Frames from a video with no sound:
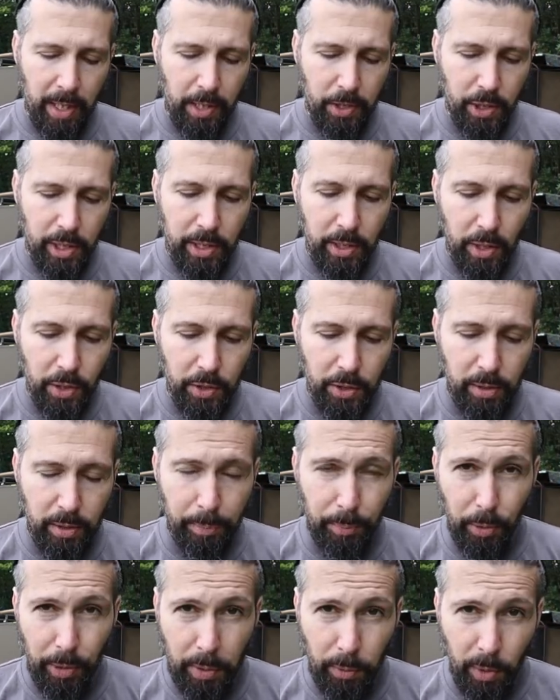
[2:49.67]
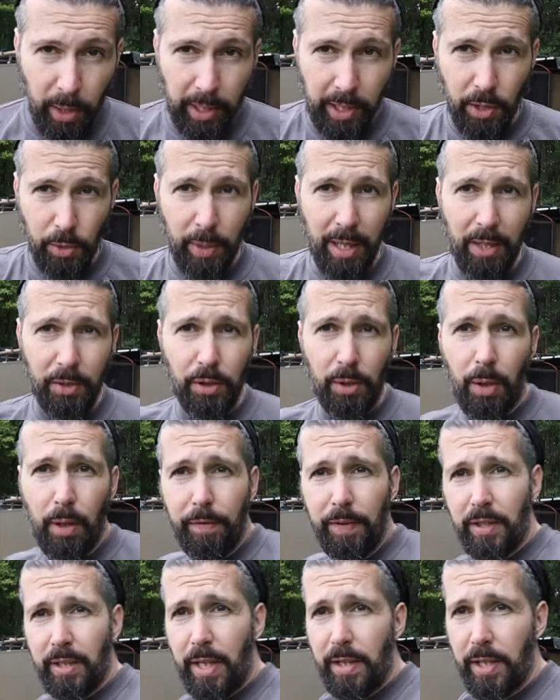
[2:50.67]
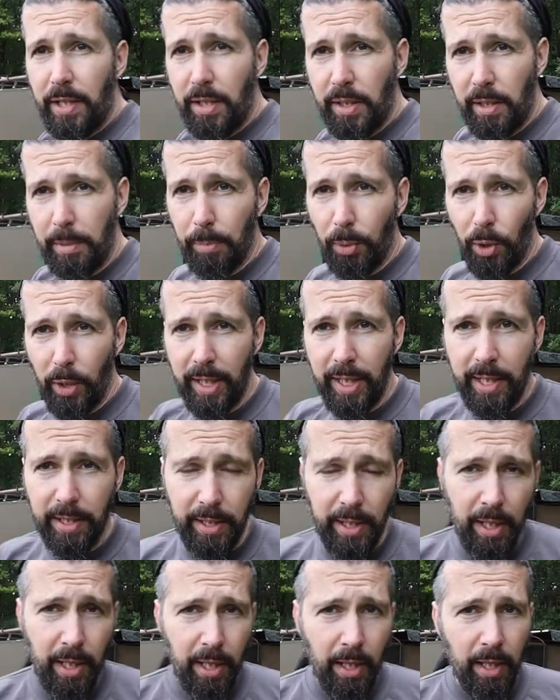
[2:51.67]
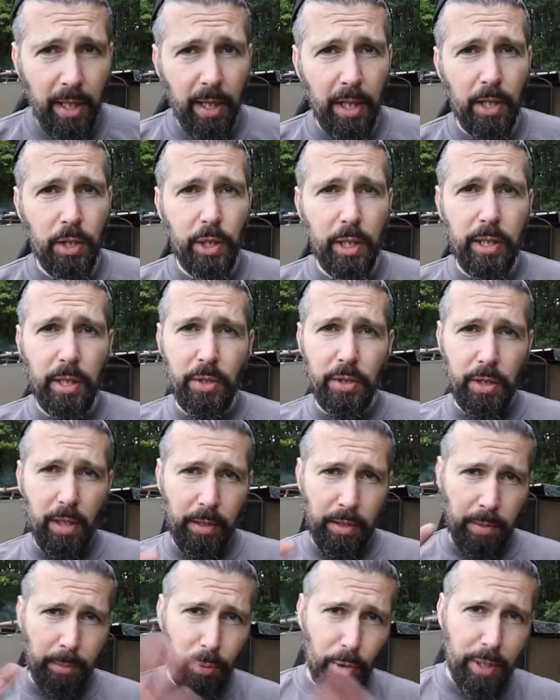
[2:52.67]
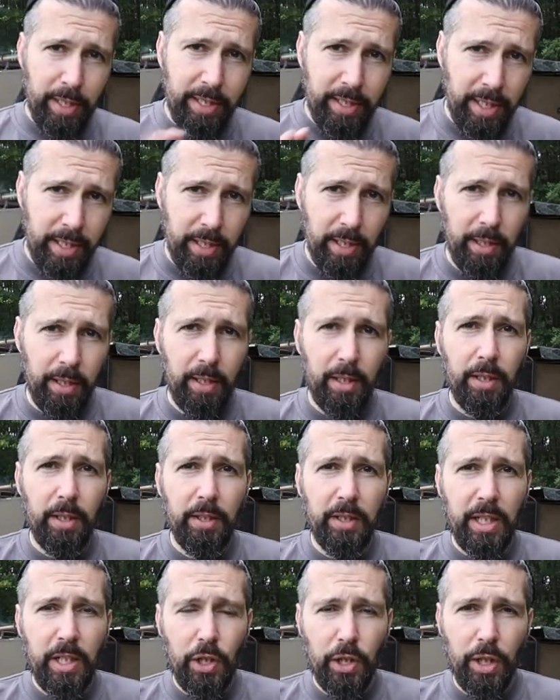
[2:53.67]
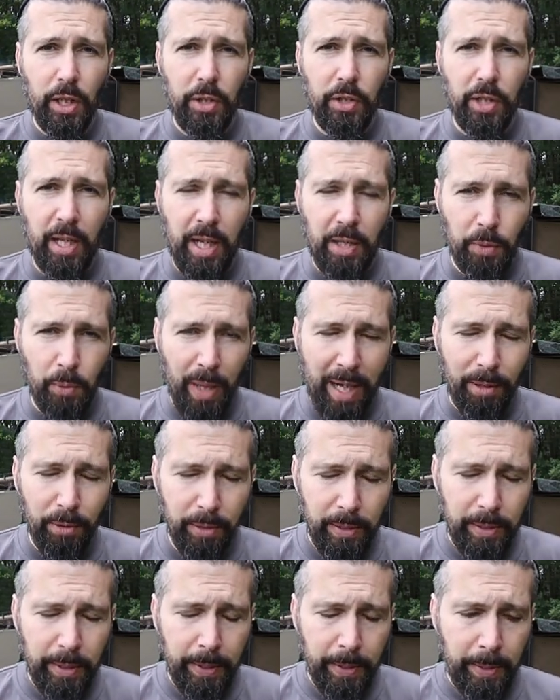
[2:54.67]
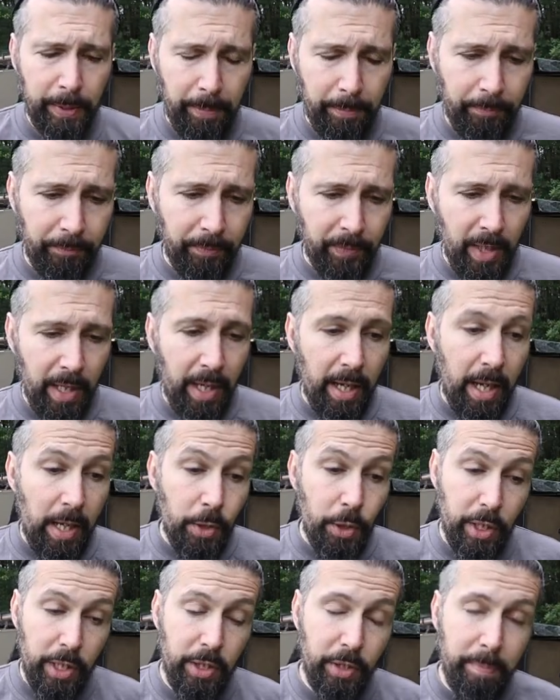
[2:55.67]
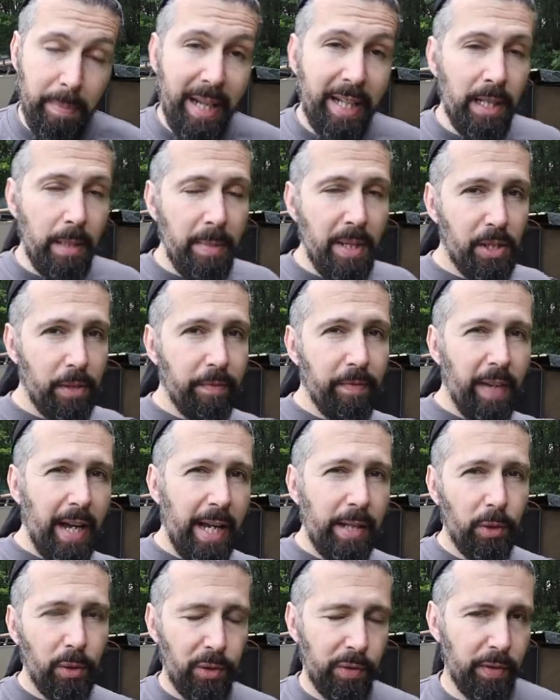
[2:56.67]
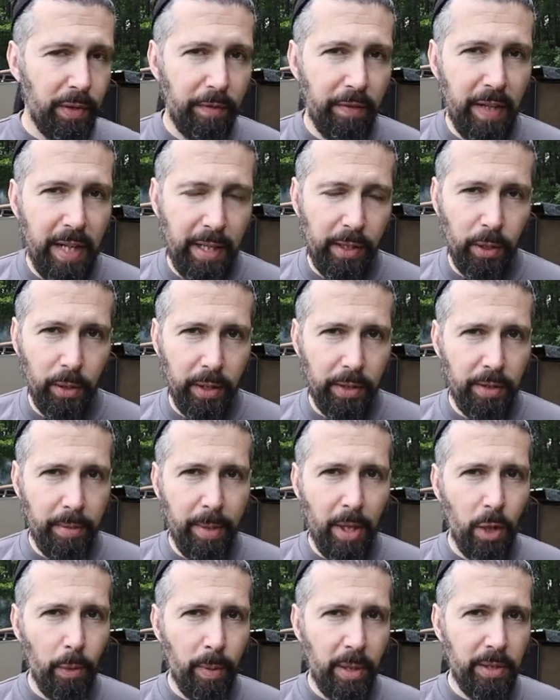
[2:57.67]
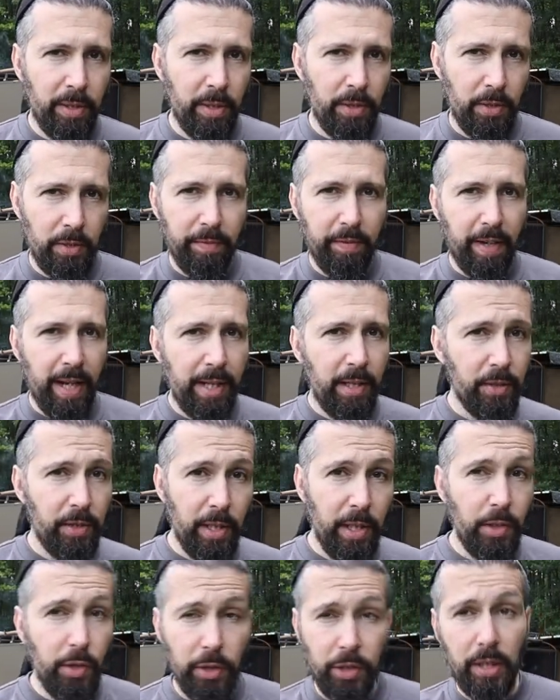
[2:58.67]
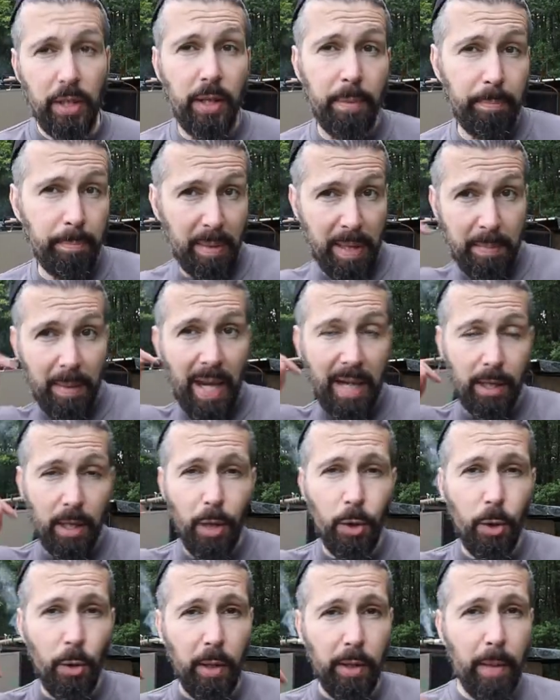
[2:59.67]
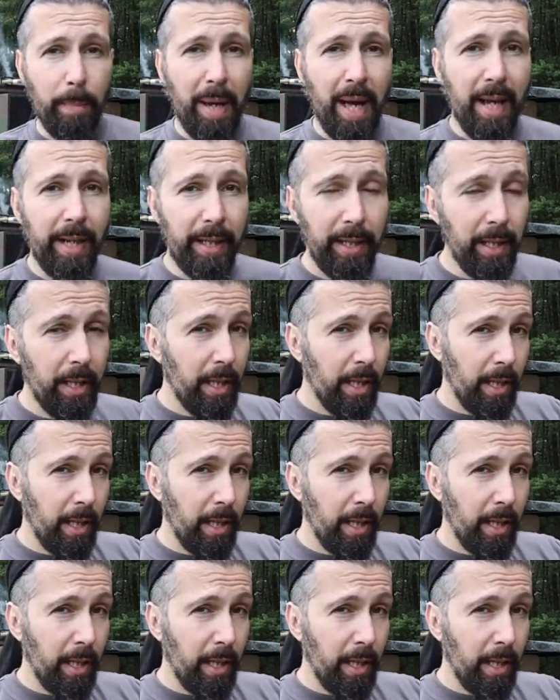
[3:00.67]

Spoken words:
She does the print work as well. So obviously this is embroidered. She does the printed t-shirts as well. And she's making me some vinyls for the vehicle at the moment. Some vinyls that are just going to be my logo on the back.